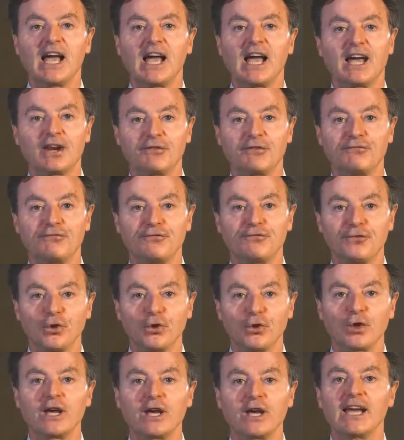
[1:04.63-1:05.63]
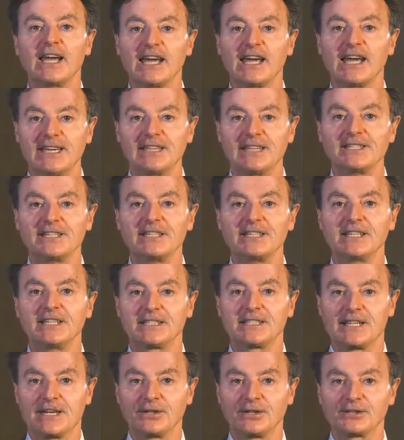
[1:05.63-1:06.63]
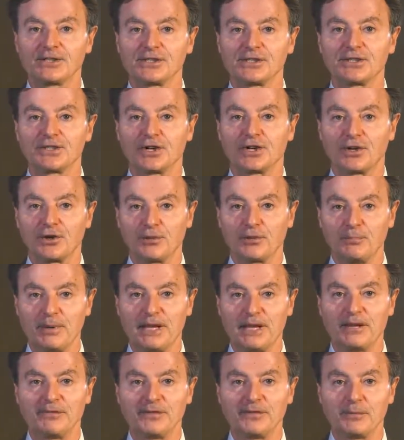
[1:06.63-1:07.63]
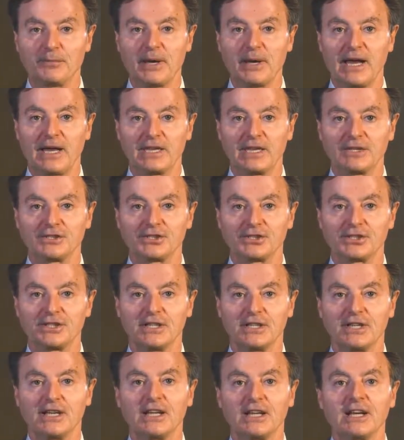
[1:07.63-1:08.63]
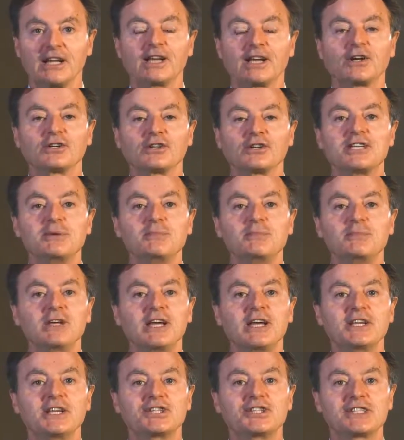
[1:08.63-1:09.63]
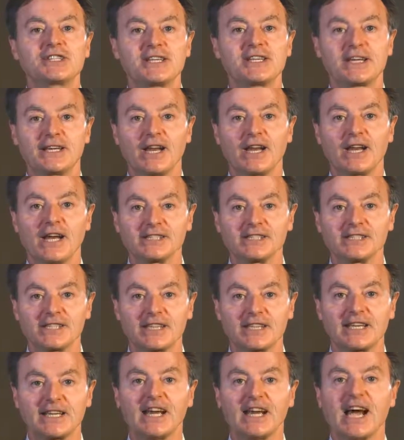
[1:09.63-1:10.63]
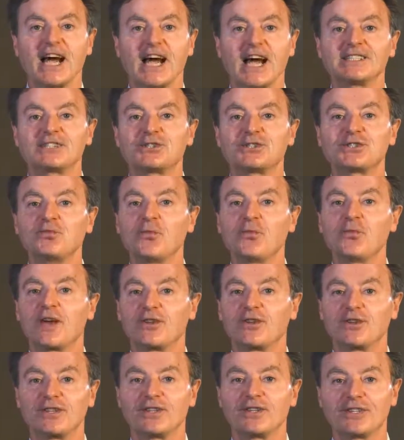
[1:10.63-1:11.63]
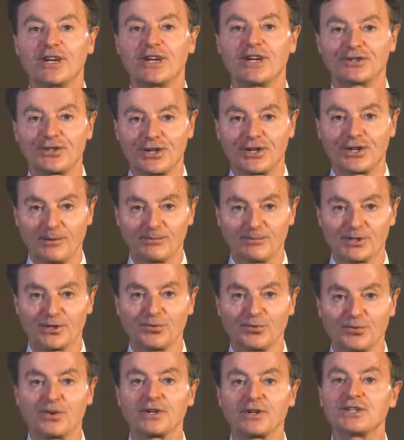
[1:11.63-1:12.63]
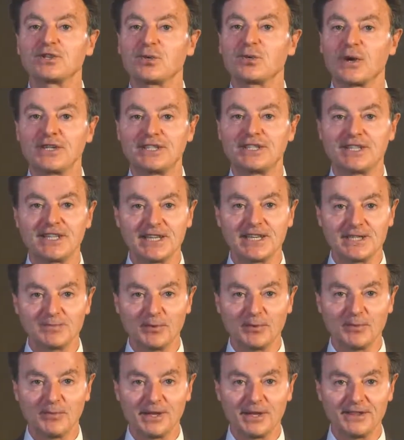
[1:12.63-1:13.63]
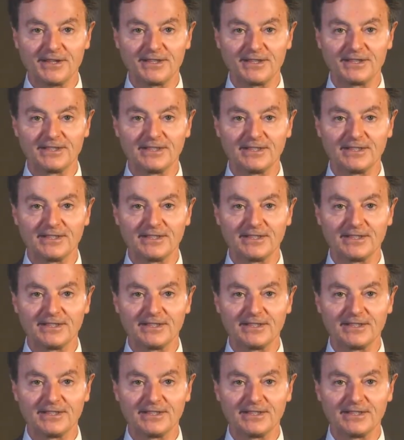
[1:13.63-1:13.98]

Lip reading: and a full $80,000 benefit package. Now, TBH is agnostic as to whether the doctor comes to work 20 days per month,